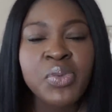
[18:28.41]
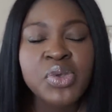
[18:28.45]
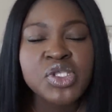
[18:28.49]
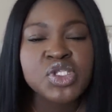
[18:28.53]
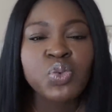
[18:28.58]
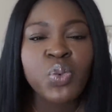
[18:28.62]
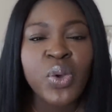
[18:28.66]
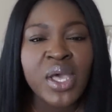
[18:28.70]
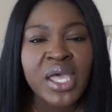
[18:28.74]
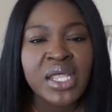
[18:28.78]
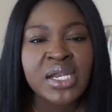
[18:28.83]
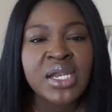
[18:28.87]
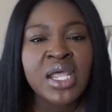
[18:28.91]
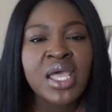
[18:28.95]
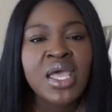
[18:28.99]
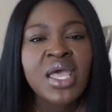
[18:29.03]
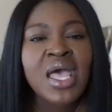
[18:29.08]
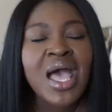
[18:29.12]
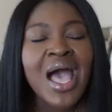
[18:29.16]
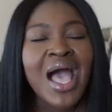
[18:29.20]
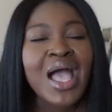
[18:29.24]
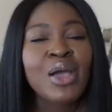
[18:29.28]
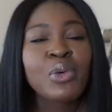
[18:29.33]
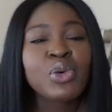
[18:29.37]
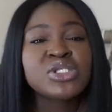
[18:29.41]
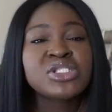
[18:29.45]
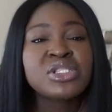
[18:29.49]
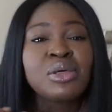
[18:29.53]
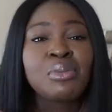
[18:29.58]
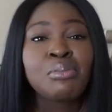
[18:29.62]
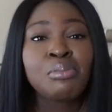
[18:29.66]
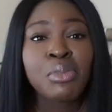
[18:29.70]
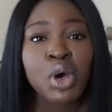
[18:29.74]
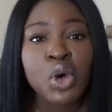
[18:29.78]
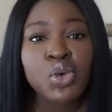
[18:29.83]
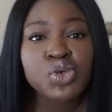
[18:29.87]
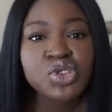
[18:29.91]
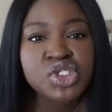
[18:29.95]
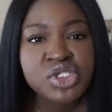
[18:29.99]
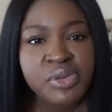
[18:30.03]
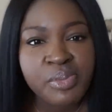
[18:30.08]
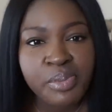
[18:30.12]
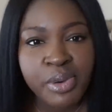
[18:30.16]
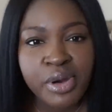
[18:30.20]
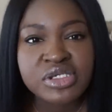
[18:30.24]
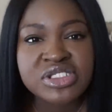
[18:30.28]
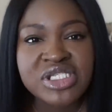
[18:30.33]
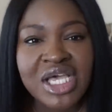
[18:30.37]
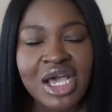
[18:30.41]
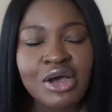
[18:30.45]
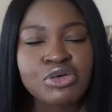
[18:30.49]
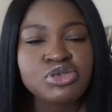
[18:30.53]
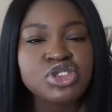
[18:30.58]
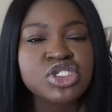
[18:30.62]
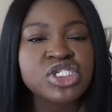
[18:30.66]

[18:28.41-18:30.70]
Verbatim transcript: was when I was the most burnt out,